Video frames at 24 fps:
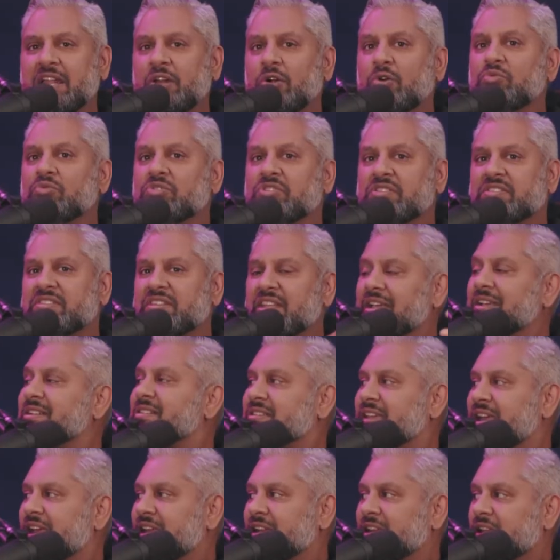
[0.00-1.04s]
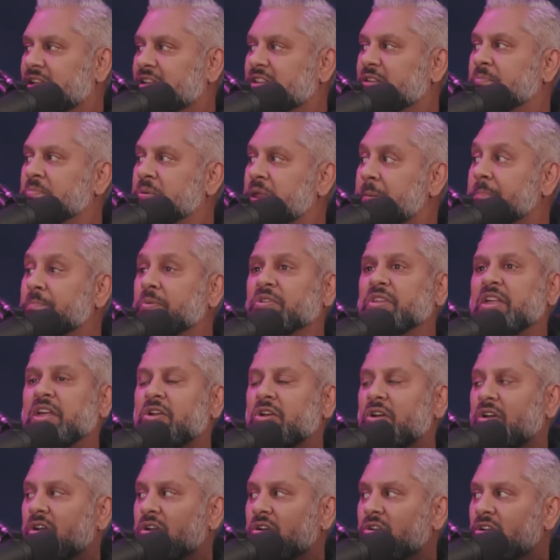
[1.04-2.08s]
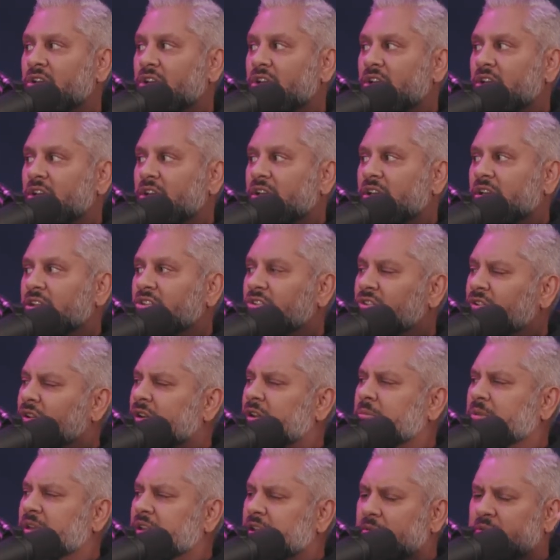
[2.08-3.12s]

don't dictate it. The people that are, you know what I mean.